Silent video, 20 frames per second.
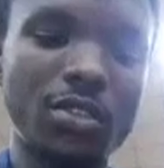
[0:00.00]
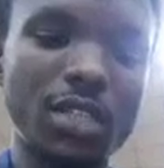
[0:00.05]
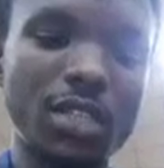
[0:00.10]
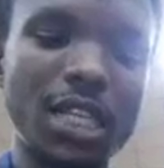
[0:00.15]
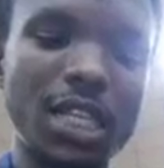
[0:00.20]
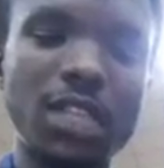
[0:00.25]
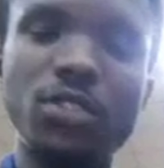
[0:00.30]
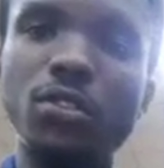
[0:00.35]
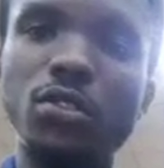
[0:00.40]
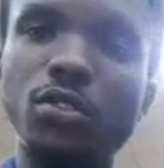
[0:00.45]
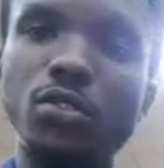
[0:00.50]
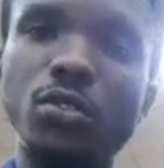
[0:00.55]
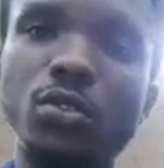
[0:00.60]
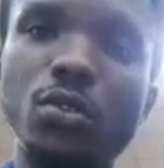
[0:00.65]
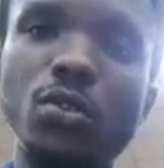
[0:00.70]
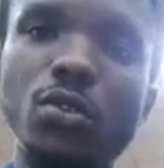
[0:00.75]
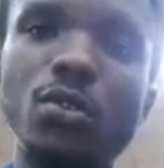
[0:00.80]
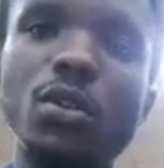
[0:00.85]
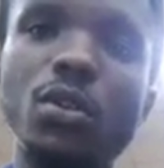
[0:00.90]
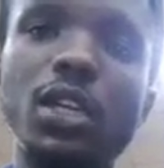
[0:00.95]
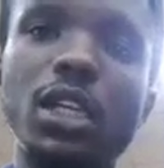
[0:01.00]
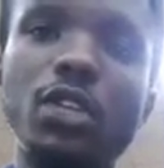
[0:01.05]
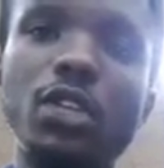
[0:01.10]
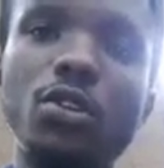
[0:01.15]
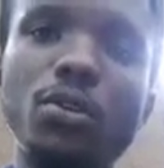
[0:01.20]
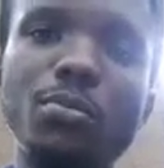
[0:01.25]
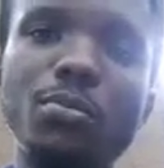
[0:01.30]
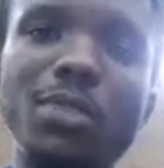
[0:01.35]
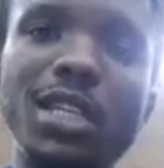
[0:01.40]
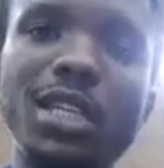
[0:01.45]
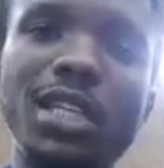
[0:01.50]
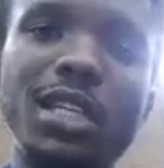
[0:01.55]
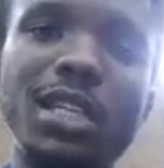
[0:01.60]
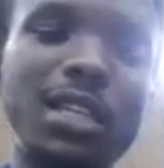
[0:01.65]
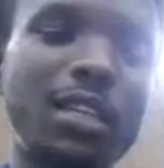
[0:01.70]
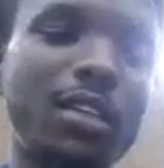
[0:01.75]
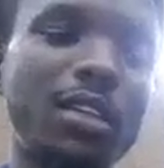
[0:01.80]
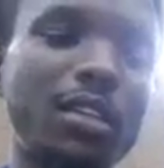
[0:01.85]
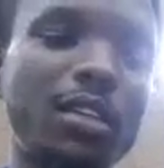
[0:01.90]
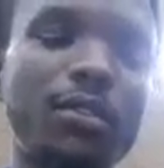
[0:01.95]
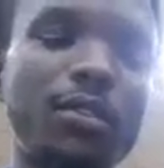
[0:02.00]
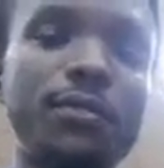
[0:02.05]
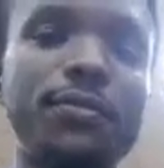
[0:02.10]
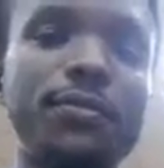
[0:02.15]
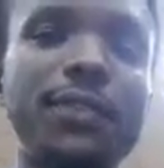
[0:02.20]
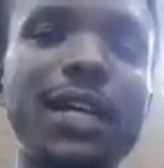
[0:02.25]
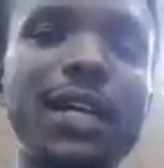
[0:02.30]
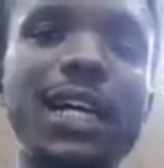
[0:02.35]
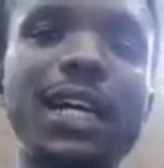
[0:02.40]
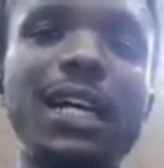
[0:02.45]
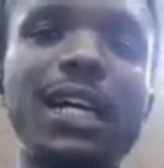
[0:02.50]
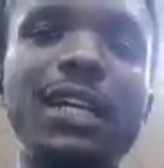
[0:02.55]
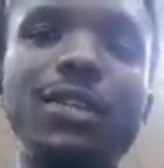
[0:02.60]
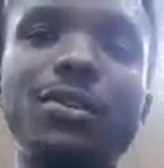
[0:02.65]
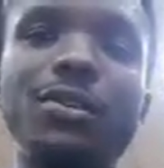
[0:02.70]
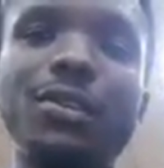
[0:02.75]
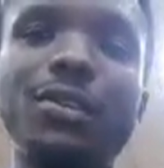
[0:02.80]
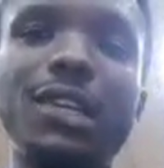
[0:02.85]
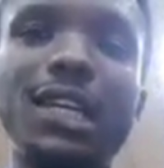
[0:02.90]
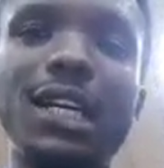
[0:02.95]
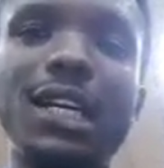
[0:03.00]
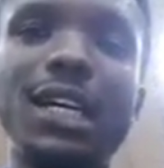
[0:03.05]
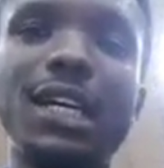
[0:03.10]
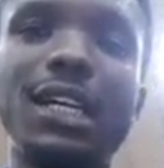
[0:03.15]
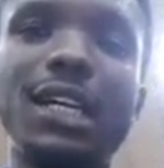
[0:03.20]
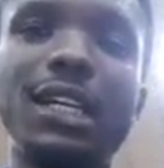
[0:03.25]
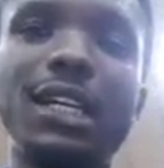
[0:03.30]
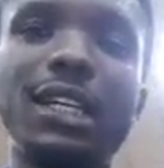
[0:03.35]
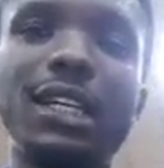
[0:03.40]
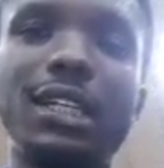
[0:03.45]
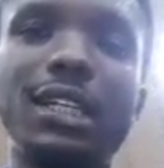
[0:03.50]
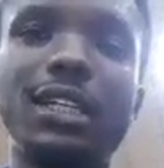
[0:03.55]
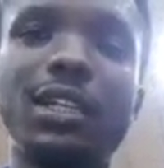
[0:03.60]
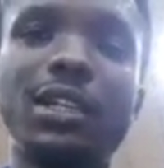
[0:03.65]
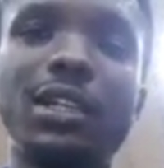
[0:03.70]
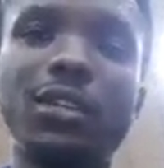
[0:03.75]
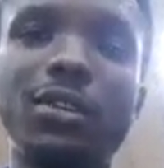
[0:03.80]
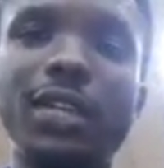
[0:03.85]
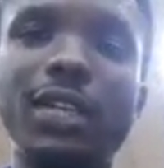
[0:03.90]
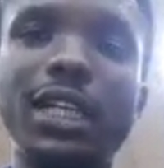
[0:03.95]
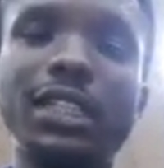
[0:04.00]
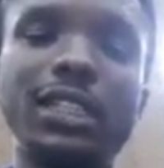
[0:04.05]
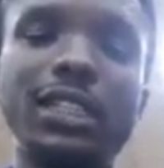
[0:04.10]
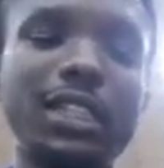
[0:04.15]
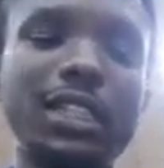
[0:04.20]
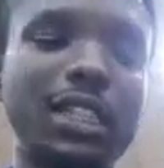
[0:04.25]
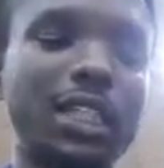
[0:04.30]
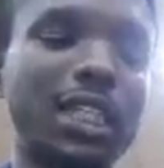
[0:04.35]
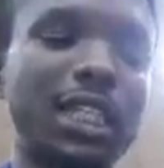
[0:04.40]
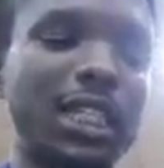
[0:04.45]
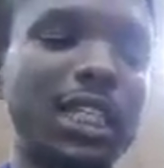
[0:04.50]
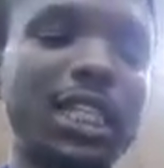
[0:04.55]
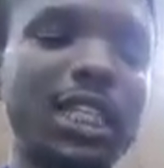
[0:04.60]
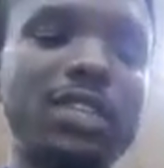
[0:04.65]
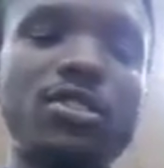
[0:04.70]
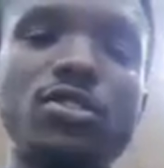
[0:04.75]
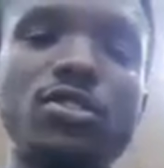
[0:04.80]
So that's your do, your mi, fa, your la, alright, then